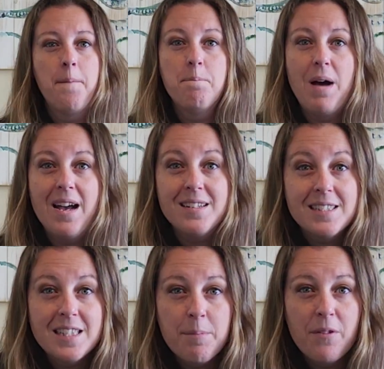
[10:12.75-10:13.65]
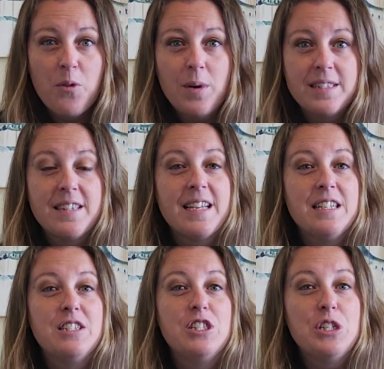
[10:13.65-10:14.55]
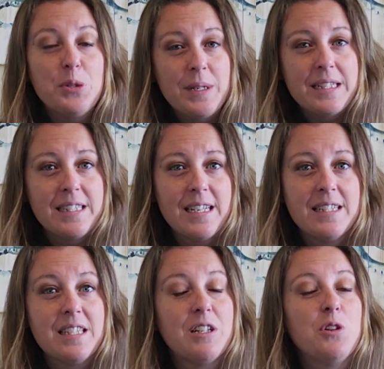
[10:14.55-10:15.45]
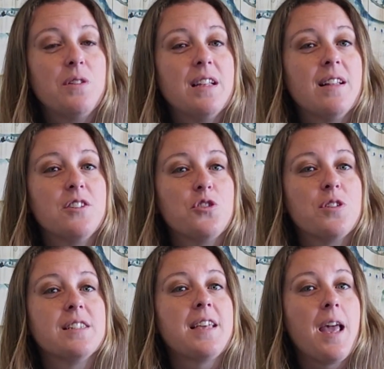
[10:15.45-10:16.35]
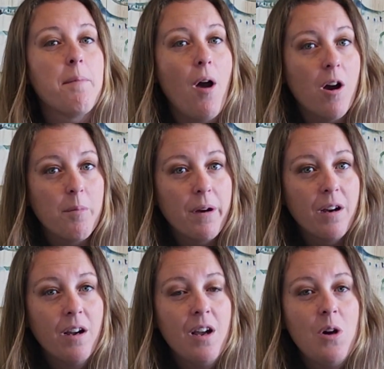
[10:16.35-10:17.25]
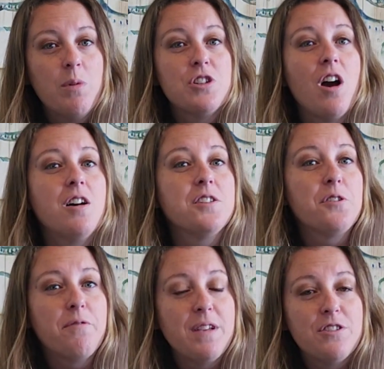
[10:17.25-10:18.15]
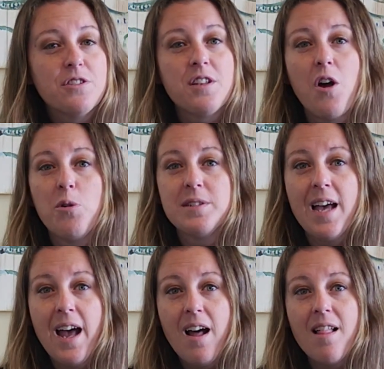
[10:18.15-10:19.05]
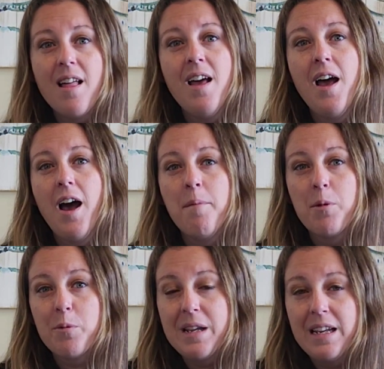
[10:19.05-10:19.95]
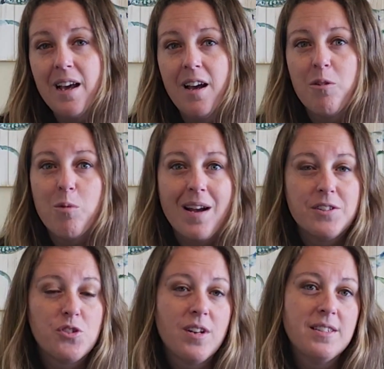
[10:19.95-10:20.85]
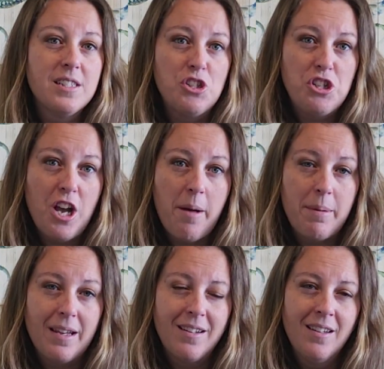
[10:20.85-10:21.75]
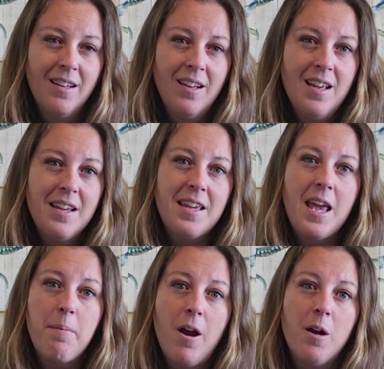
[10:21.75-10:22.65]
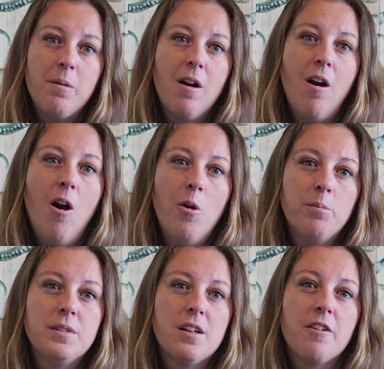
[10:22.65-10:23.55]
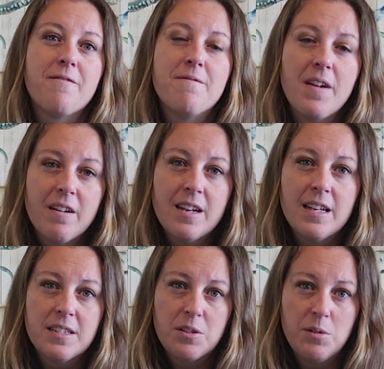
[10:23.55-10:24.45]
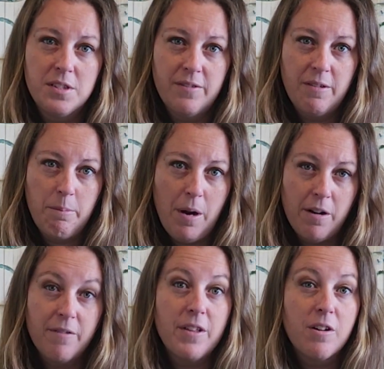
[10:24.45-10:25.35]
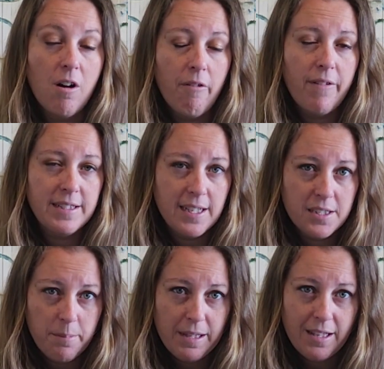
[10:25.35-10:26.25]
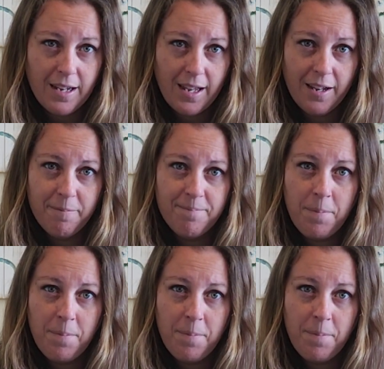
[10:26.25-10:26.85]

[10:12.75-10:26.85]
But some of the ones that they do exist include the illustrious Cape Harbor, which also features a hotel, a marina, restaurants, and shopping. Cape Harbor homes are very exclusive and part of their Gulf accessibility.